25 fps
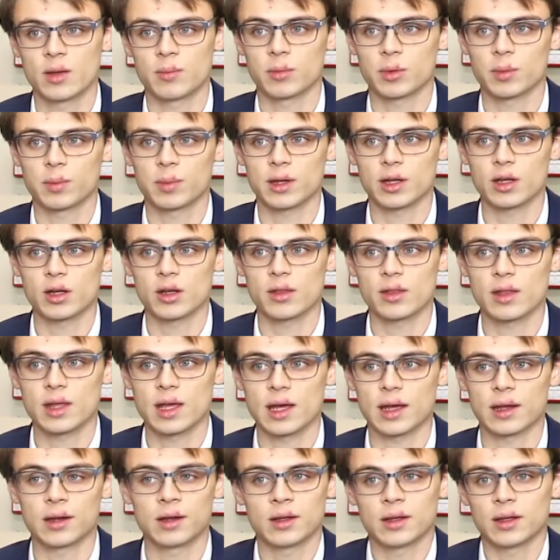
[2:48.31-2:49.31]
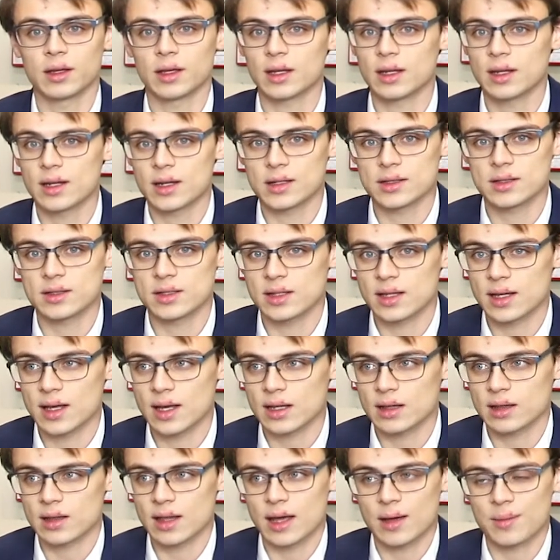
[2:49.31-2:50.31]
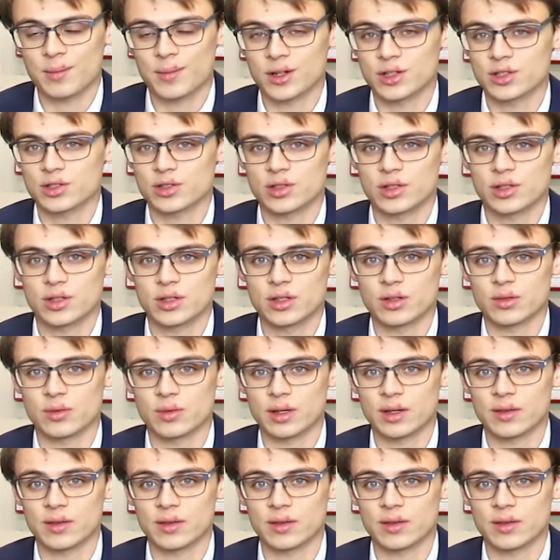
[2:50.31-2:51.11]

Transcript: But beyond that, he doesn't get that much to do.